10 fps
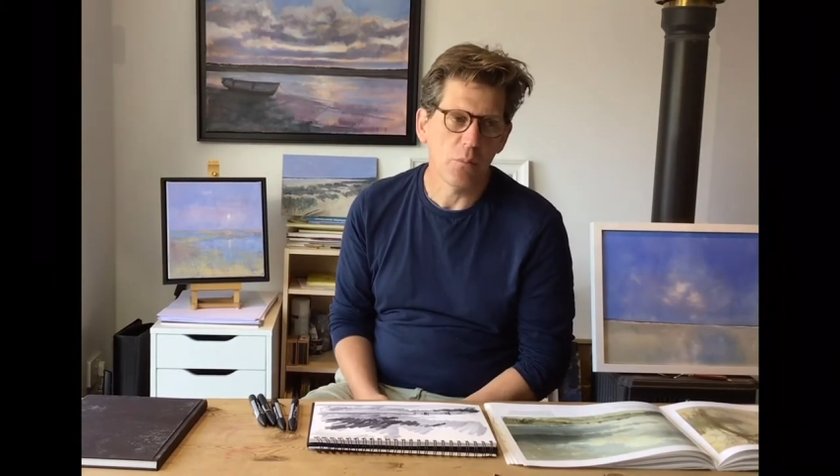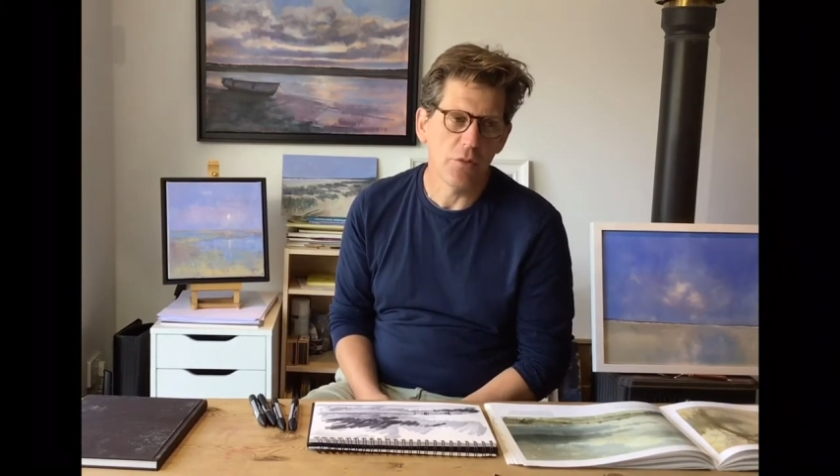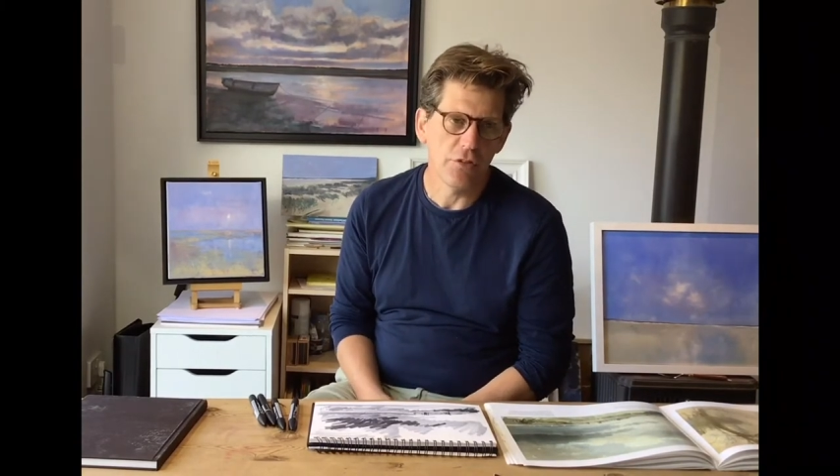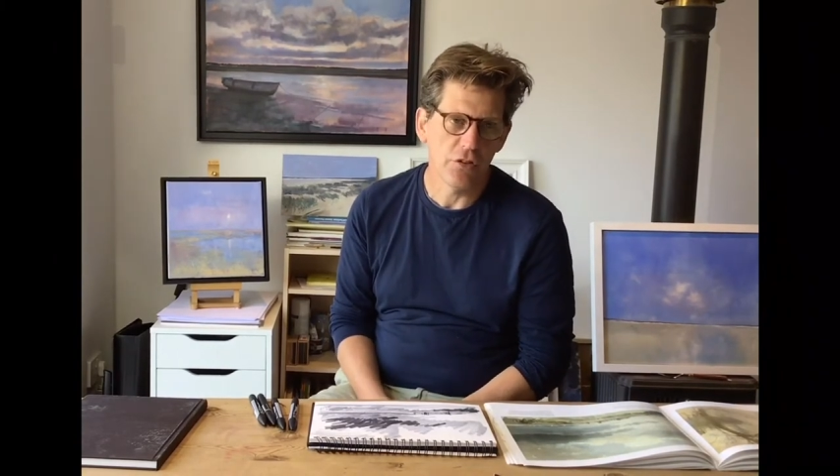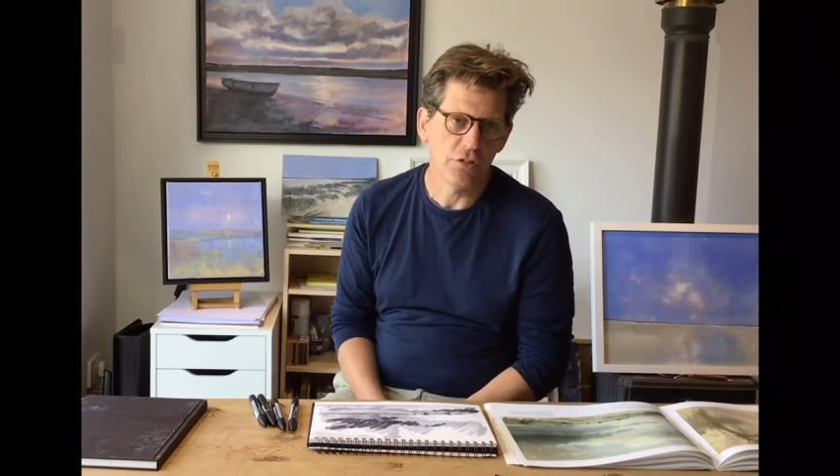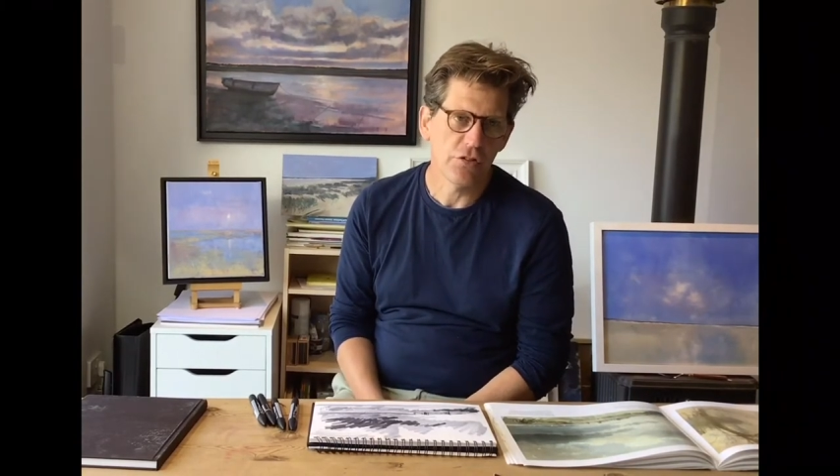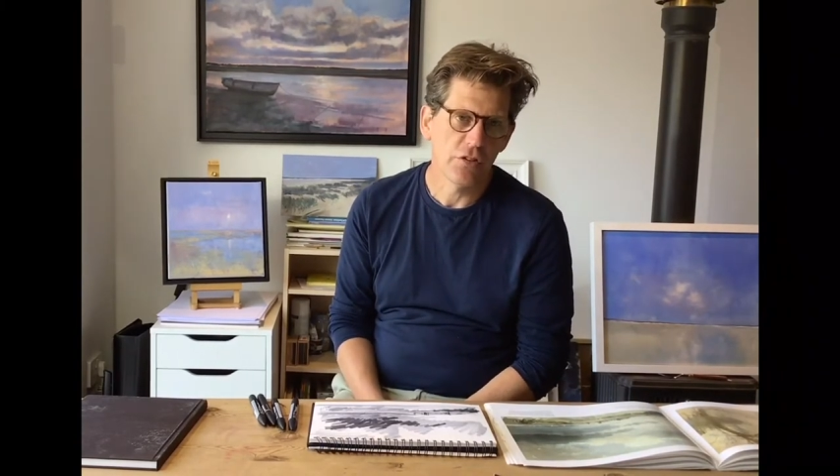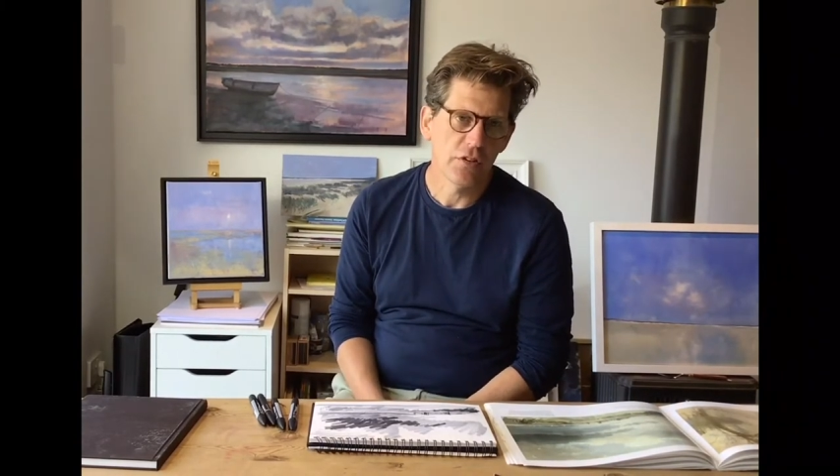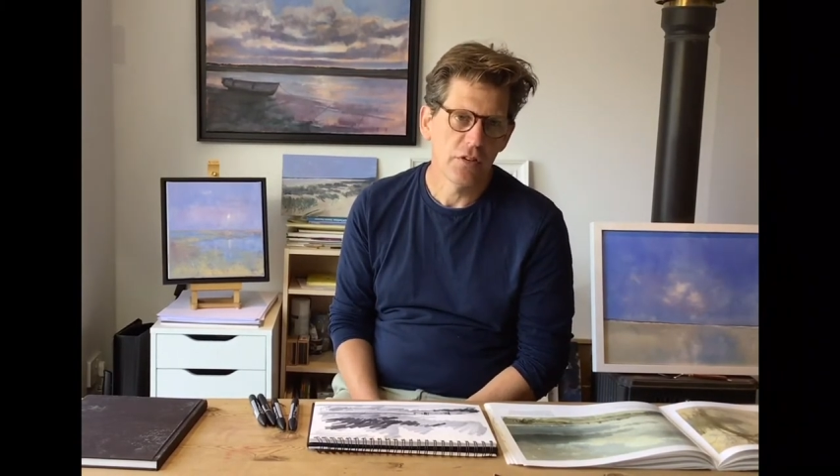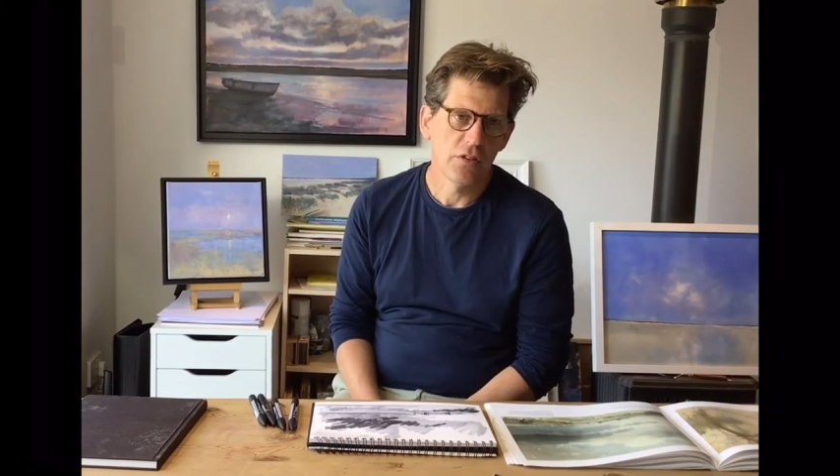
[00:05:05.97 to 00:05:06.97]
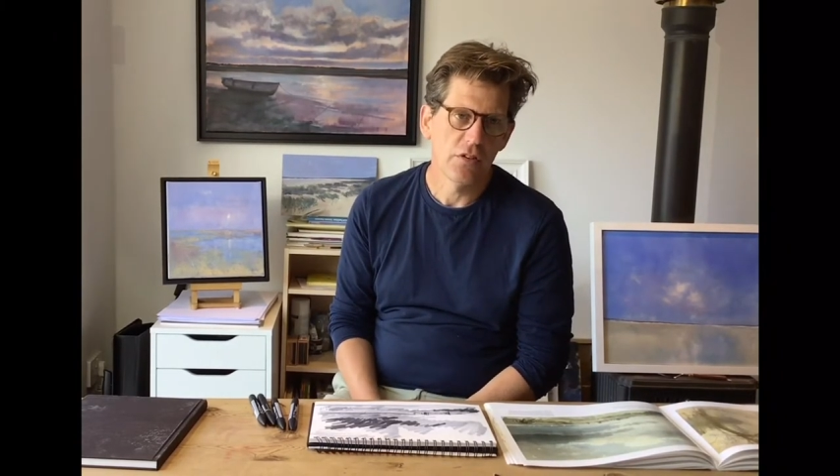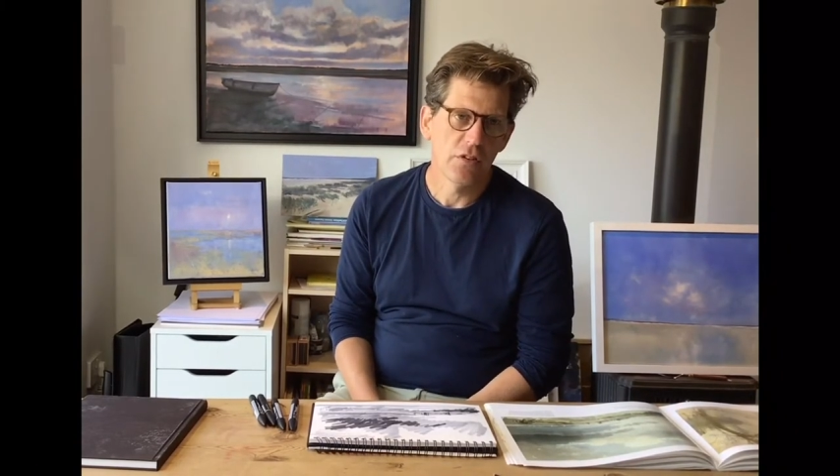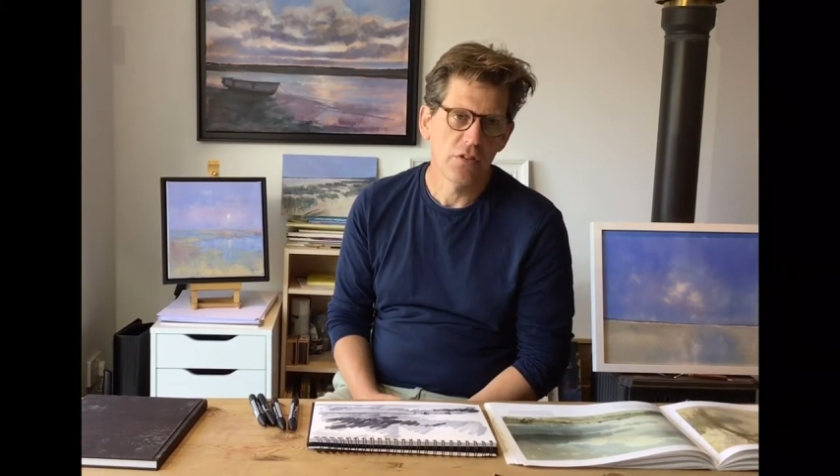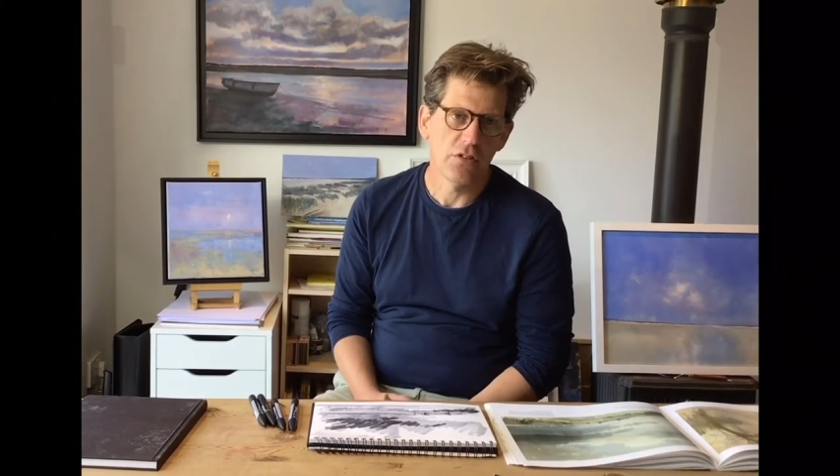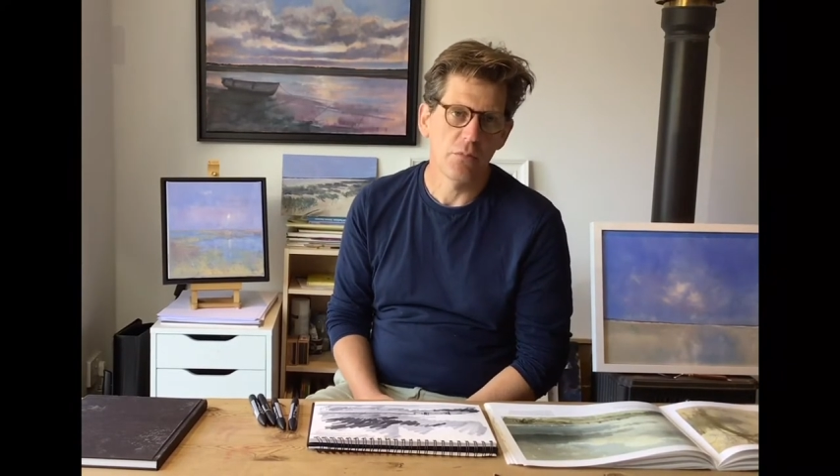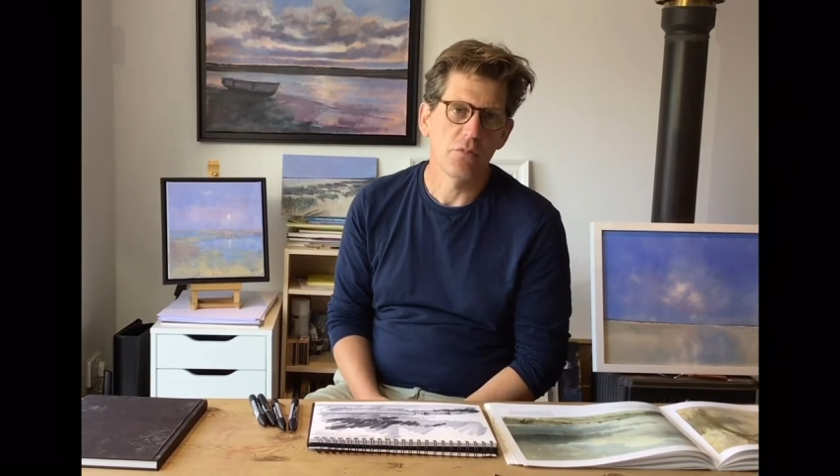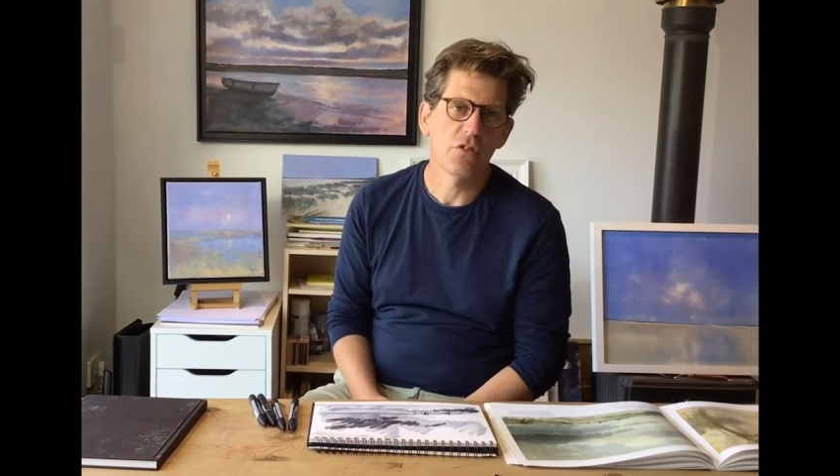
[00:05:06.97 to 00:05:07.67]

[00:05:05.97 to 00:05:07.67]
with just some